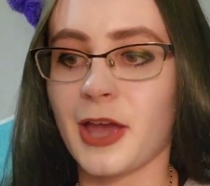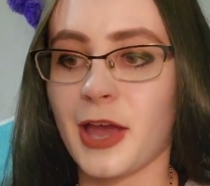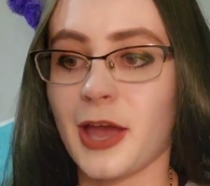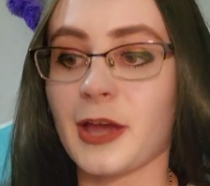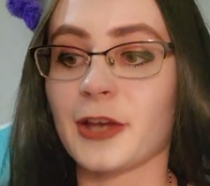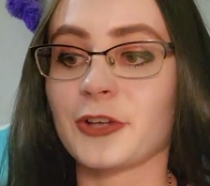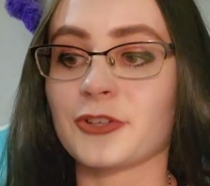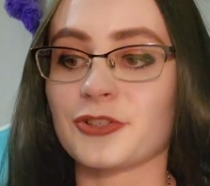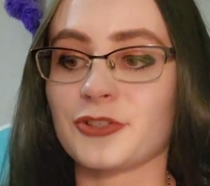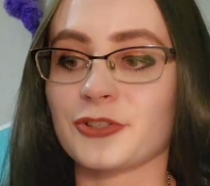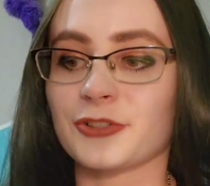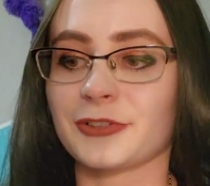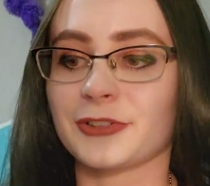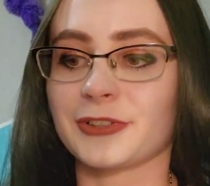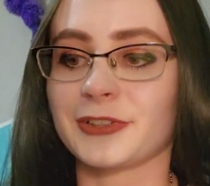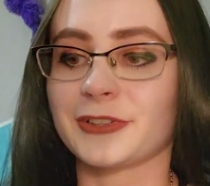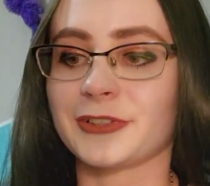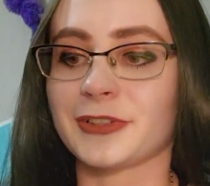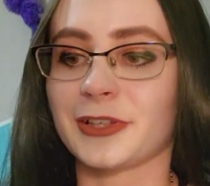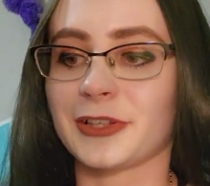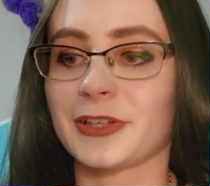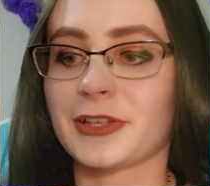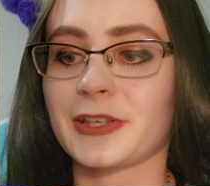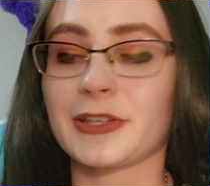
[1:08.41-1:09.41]
Actually,
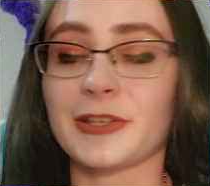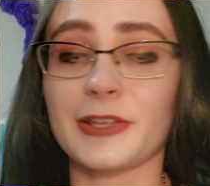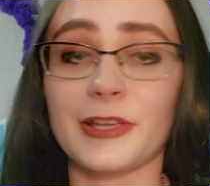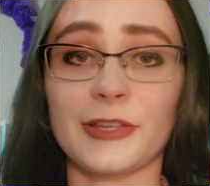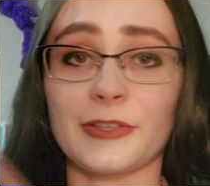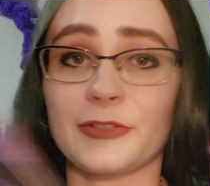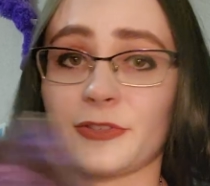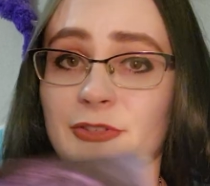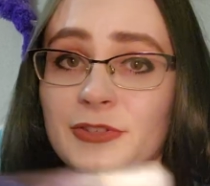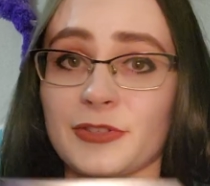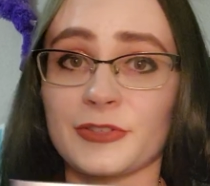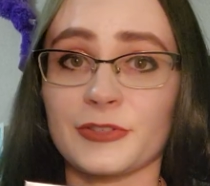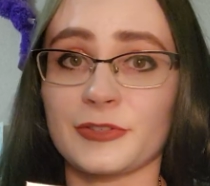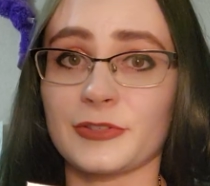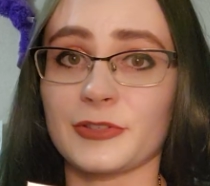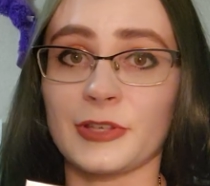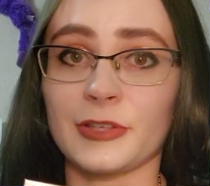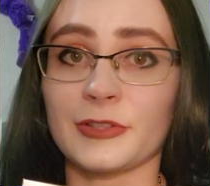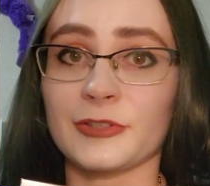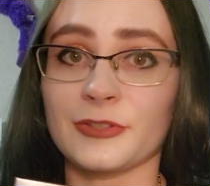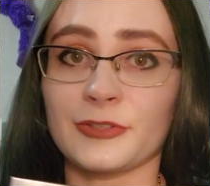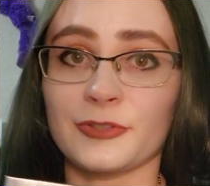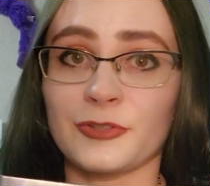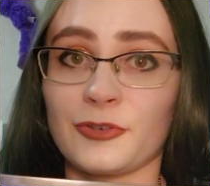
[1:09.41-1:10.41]
like,
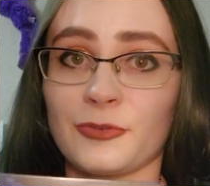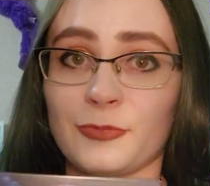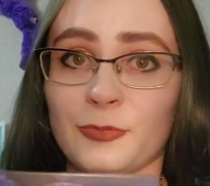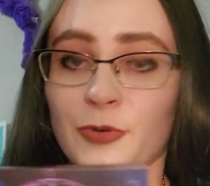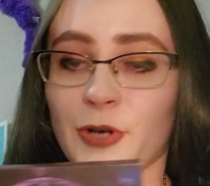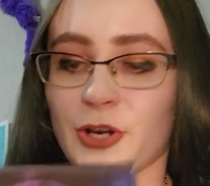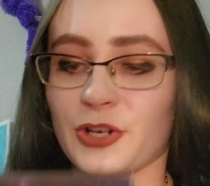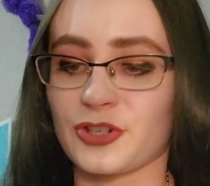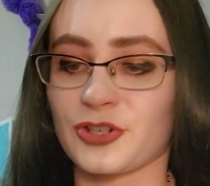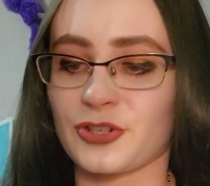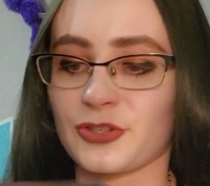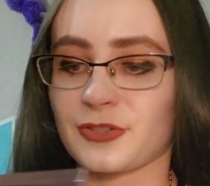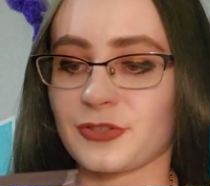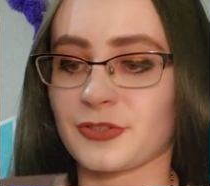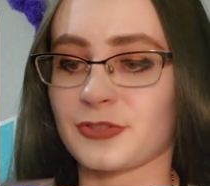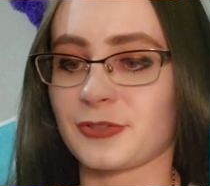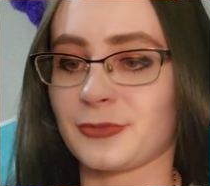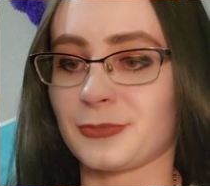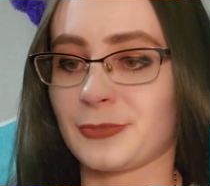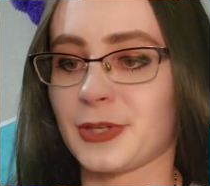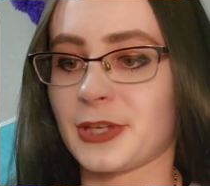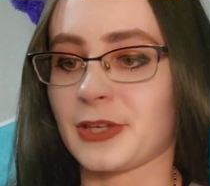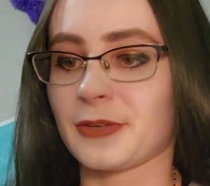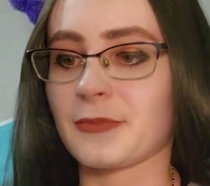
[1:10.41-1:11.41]
it's too precious to
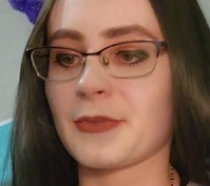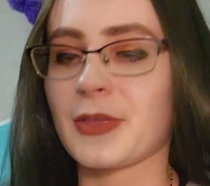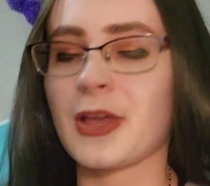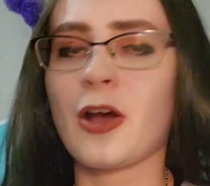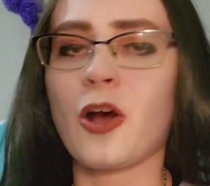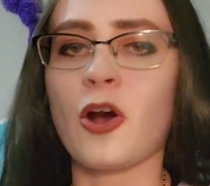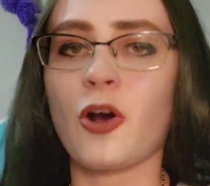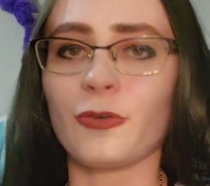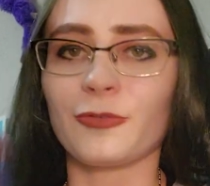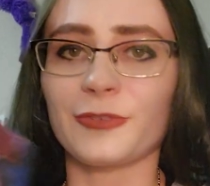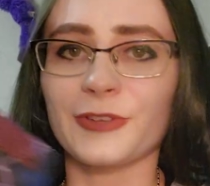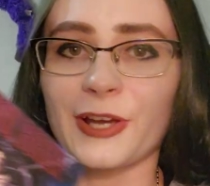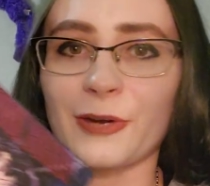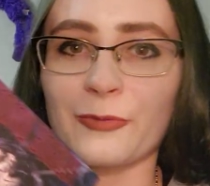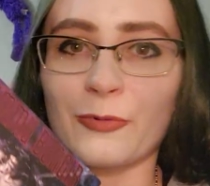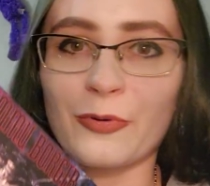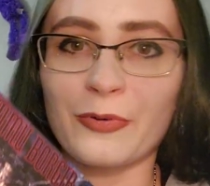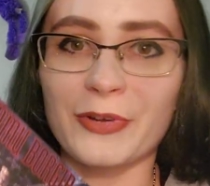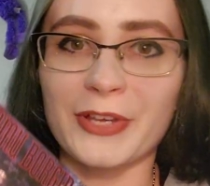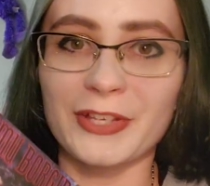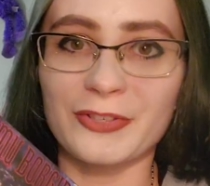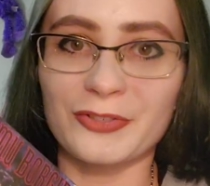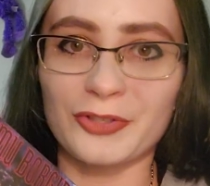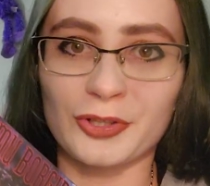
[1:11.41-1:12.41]
me. Hopefully I
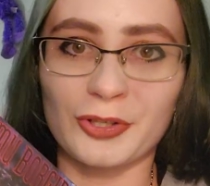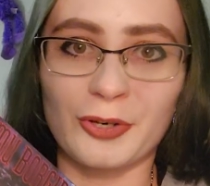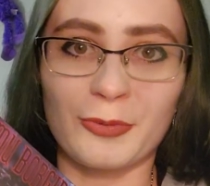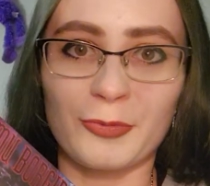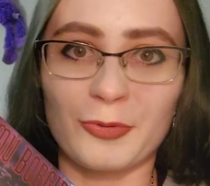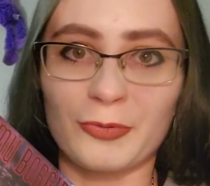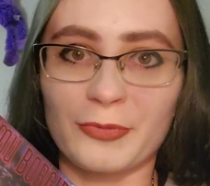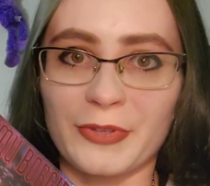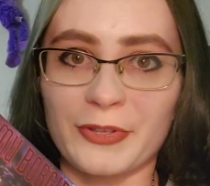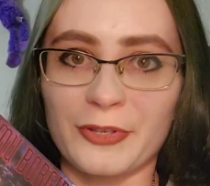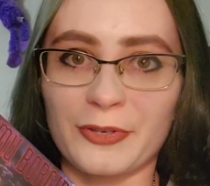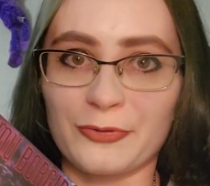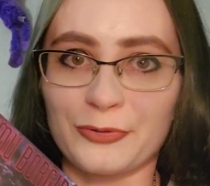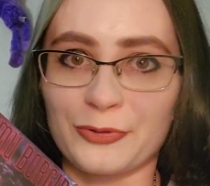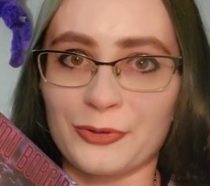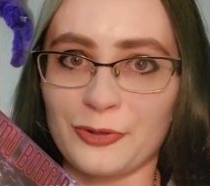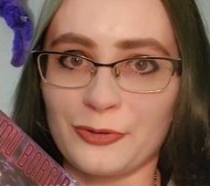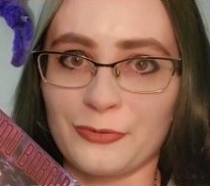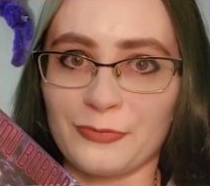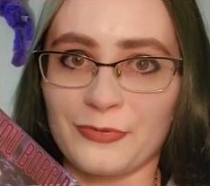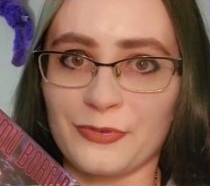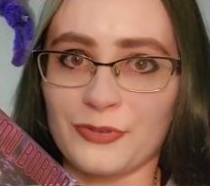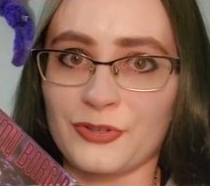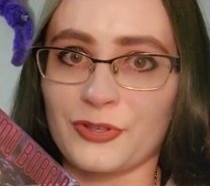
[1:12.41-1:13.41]
won't get in trouble with
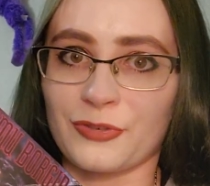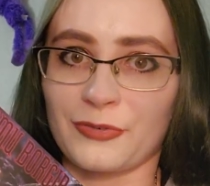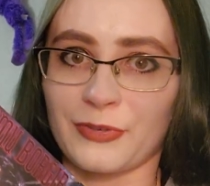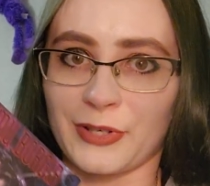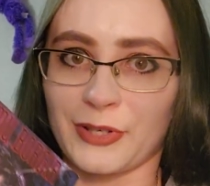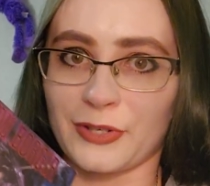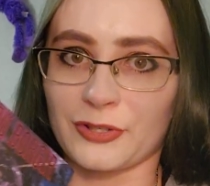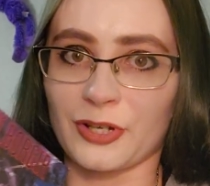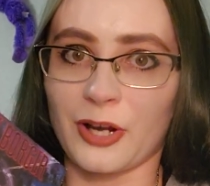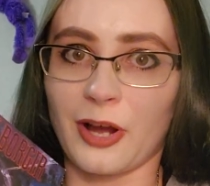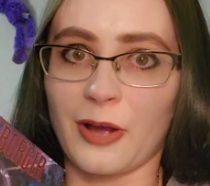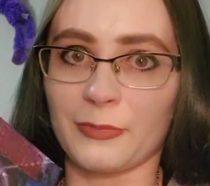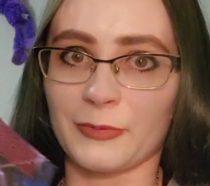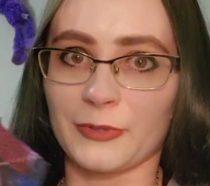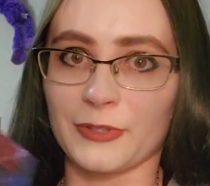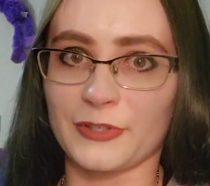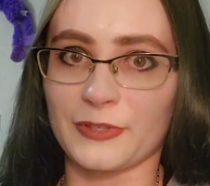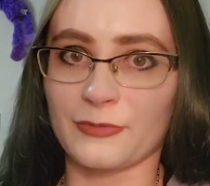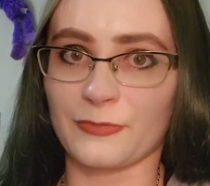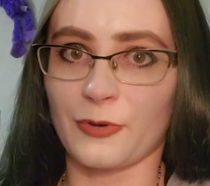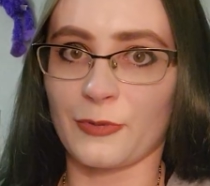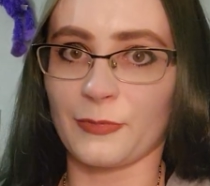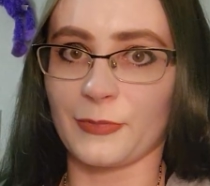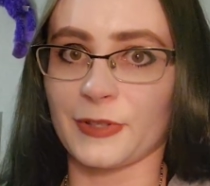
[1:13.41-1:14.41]
YouTube for showing a
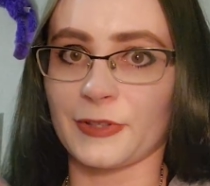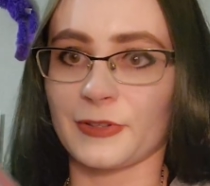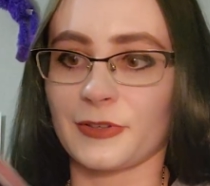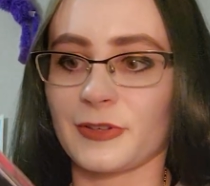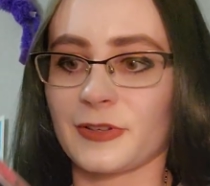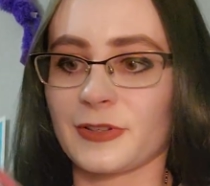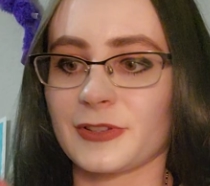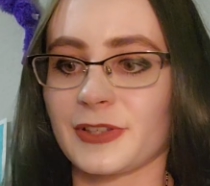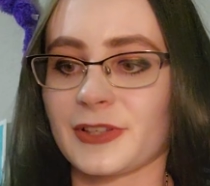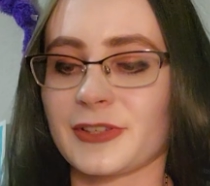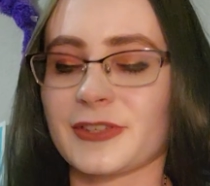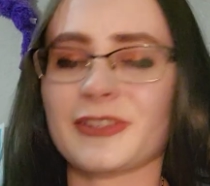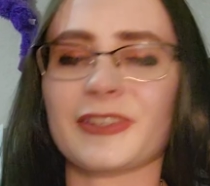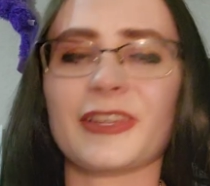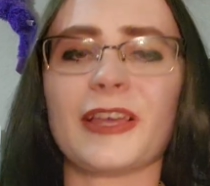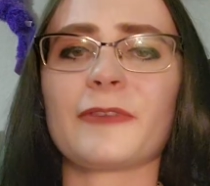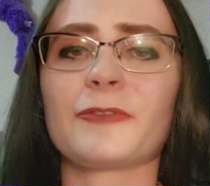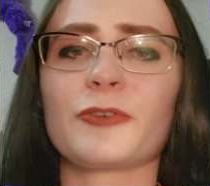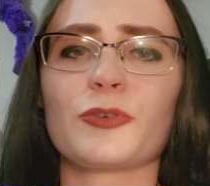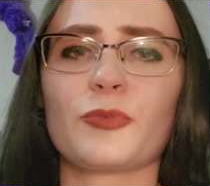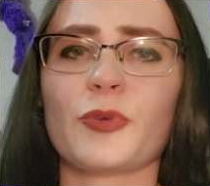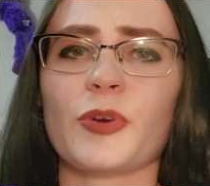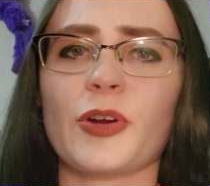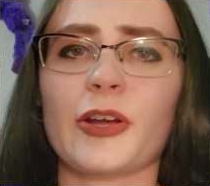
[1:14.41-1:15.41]
topless woman, because
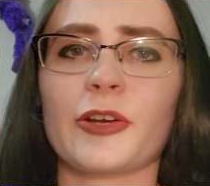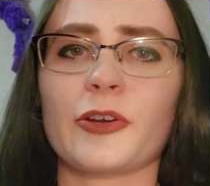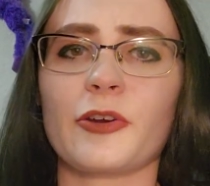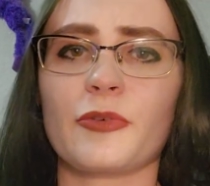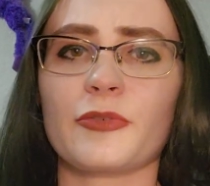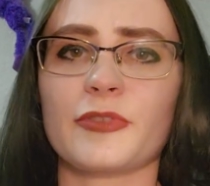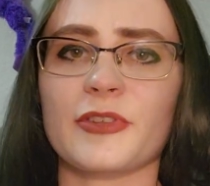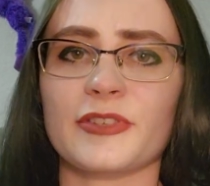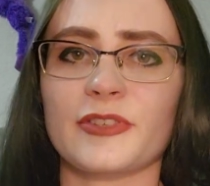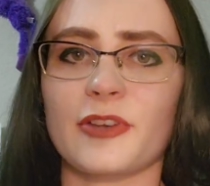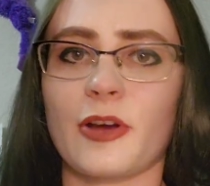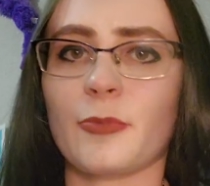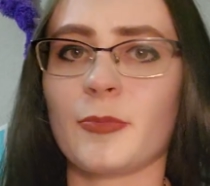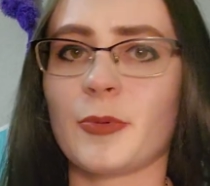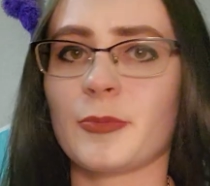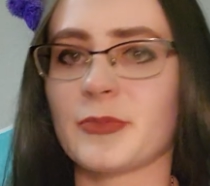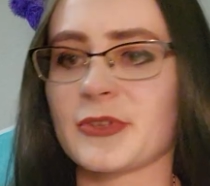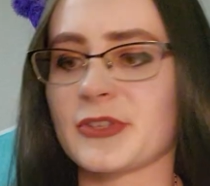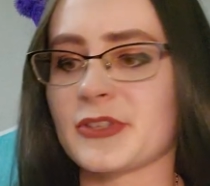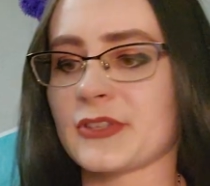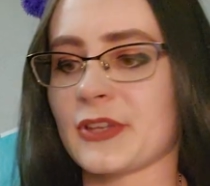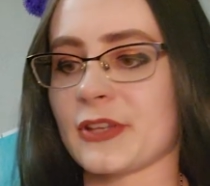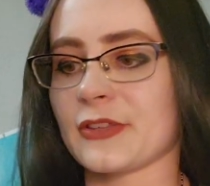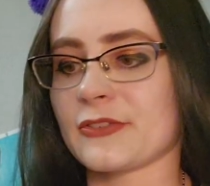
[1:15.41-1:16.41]
everywhere I go this album
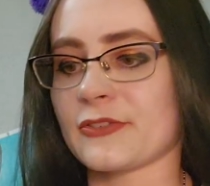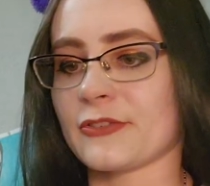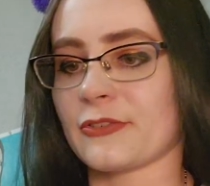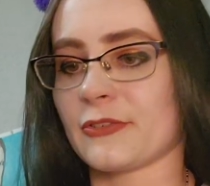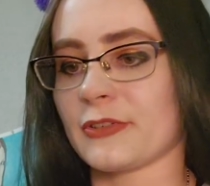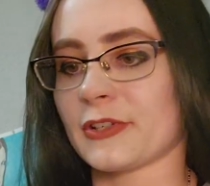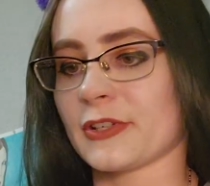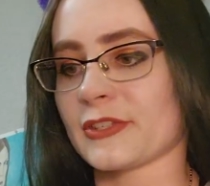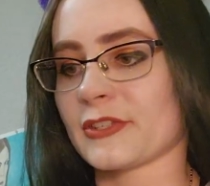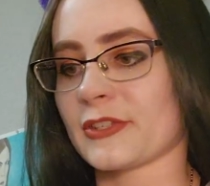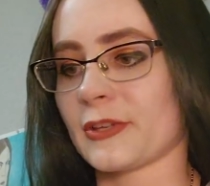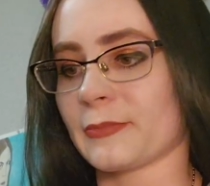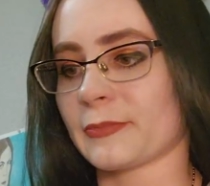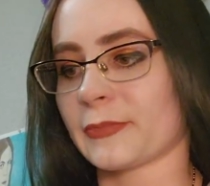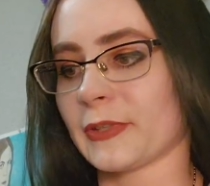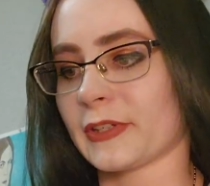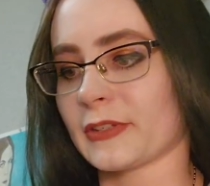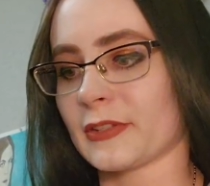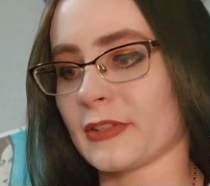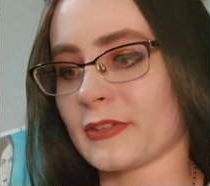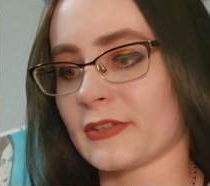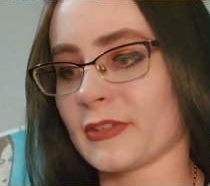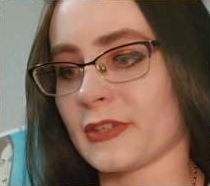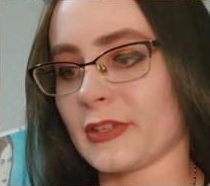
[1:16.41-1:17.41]
is censored, except like
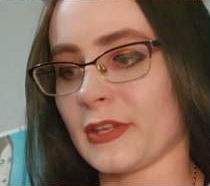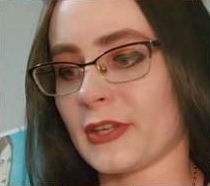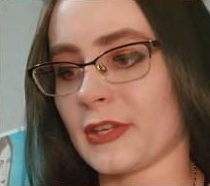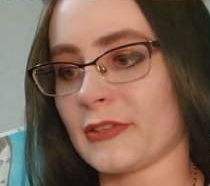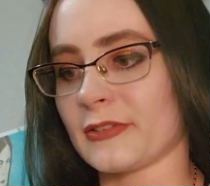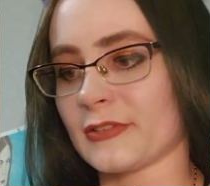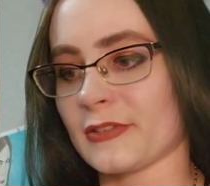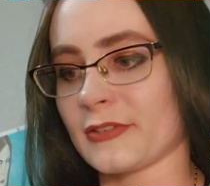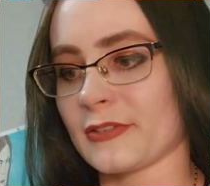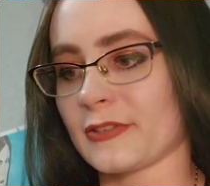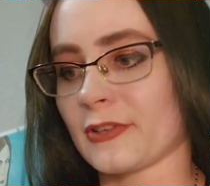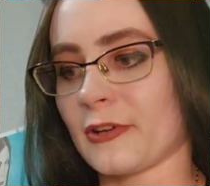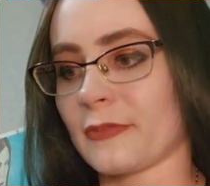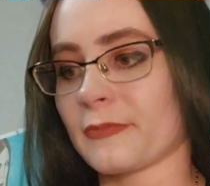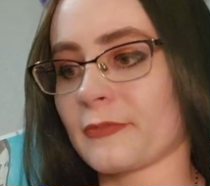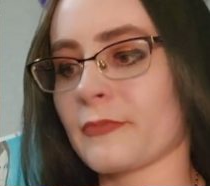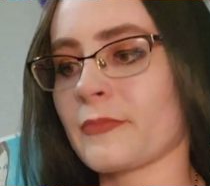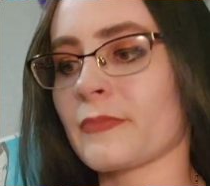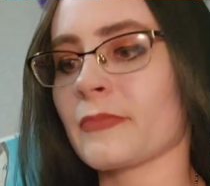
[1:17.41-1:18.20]
the CDs and stuff.